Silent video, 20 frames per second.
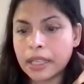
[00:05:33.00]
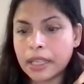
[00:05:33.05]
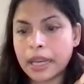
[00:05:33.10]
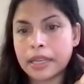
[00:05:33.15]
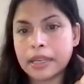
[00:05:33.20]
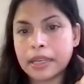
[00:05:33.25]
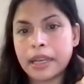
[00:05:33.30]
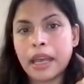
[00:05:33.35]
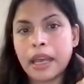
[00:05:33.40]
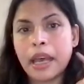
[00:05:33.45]

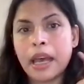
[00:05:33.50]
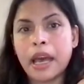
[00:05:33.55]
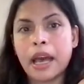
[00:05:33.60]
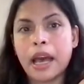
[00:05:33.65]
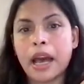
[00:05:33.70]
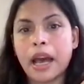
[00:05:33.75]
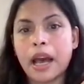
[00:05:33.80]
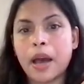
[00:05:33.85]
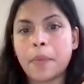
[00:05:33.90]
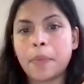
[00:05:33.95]
that,
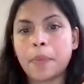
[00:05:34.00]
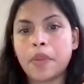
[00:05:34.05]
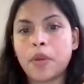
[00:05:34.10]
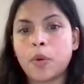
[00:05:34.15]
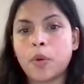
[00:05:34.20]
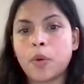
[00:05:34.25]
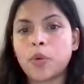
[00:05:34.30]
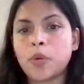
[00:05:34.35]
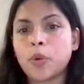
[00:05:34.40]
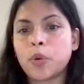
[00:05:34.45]

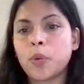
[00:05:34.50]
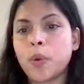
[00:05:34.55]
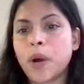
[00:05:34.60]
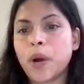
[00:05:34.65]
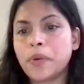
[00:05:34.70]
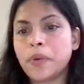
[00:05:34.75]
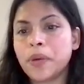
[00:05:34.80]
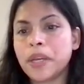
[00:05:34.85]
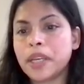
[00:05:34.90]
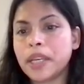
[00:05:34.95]
so
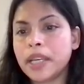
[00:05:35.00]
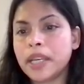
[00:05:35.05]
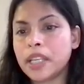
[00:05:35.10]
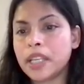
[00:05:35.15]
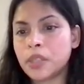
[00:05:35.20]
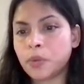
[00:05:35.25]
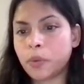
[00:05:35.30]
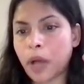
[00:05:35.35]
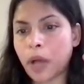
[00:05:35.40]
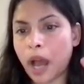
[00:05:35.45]
what we did
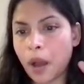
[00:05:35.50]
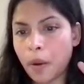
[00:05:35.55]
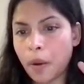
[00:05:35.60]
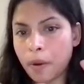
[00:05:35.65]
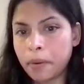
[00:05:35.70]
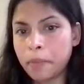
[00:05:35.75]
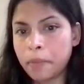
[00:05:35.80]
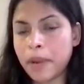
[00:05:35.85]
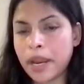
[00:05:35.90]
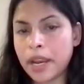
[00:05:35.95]
is
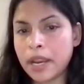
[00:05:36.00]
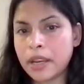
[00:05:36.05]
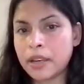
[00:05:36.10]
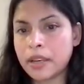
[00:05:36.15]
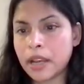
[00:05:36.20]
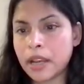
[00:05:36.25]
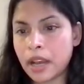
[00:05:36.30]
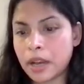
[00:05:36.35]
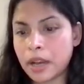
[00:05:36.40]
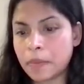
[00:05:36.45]
our
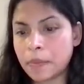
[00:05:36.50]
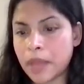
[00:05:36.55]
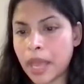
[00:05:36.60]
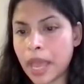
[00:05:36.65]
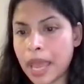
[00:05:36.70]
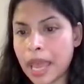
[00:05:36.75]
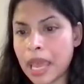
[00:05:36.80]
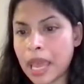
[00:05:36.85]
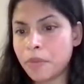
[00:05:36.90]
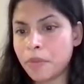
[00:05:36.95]
main
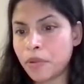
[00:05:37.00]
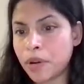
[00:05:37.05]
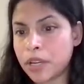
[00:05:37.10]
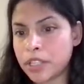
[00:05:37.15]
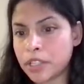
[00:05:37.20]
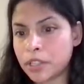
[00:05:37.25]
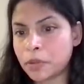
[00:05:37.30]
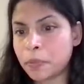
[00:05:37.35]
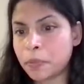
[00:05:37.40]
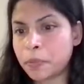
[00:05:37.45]
aim
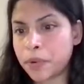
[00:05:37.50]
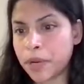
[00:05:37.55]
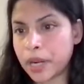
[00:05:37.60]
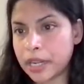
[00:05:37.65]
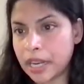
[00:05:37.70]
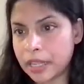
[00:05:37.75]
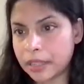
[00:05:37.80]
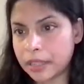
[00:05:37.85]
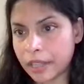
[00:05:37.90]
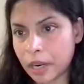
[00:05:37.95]
was to
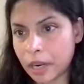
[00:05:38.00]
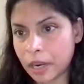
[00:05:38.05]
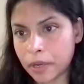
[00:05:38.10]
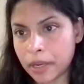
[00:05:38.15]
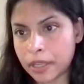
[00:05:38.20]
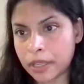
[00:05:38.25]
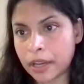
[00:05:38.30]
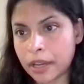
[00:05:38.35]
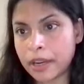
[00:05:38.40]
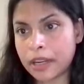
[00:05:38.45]
predict
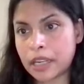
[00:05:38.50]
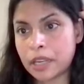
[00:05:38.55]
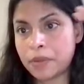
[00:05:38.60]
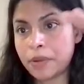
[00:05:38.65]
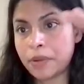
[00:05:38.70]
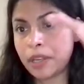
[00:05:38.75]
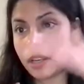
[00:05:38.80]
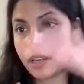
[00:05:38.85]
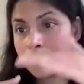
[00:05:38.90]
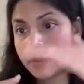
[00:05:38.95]
thermal
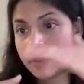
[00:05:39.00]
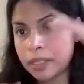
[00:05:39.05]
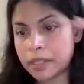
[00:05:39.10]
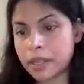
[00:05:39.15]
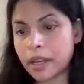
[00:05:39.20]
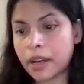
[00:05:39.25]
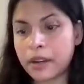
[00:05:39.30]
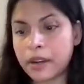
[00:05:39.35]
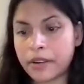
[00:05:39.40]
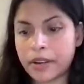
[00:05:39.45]
conductivity of these
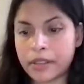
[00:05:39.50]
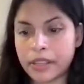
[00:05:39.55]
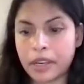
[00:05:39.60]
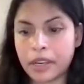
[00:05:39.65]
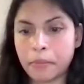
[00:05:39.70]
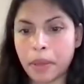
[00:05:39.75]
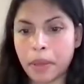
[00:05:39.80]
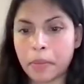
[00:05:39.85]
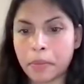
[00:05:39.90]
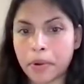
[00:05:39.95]

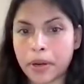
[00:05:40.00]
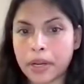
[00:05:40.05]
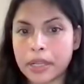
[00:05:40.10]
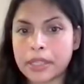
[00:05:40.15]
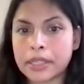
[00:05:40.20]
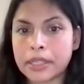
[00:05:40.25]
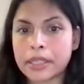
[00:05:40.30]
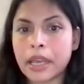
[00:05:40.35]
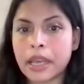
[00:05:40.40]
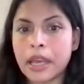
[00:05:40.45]
ultra-thin
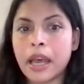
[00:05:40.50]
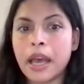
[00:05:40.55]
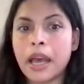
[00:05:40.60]
membranes.